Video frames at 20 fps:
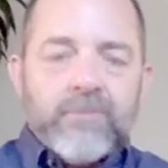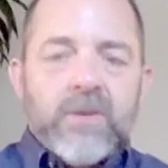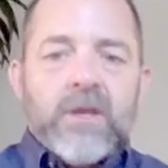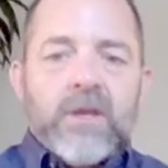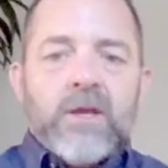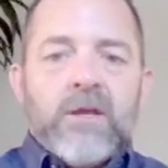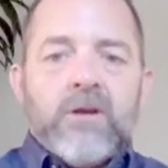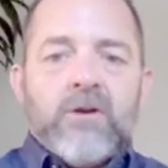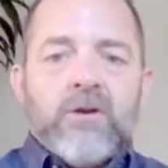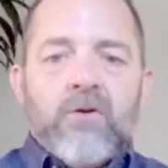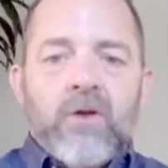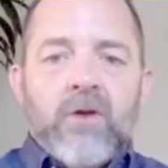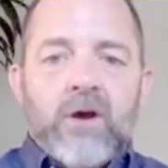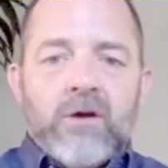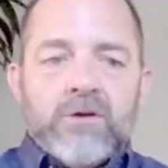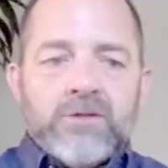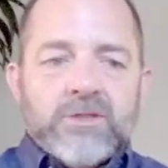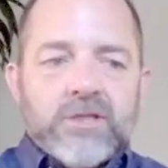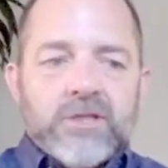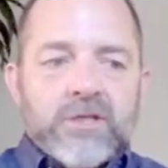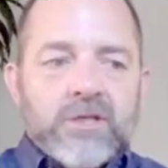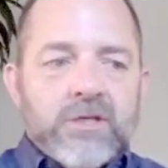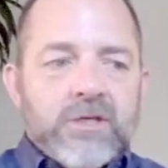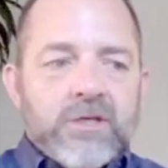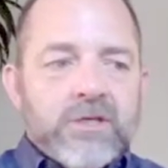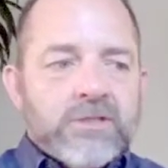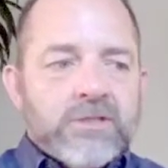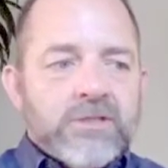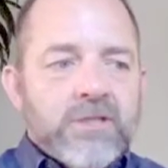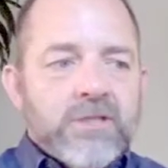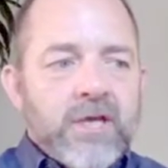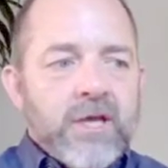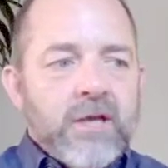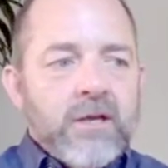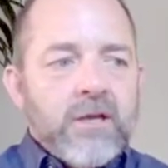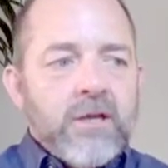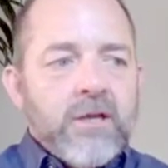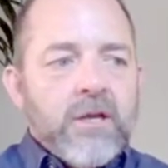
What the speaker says: in neurology is that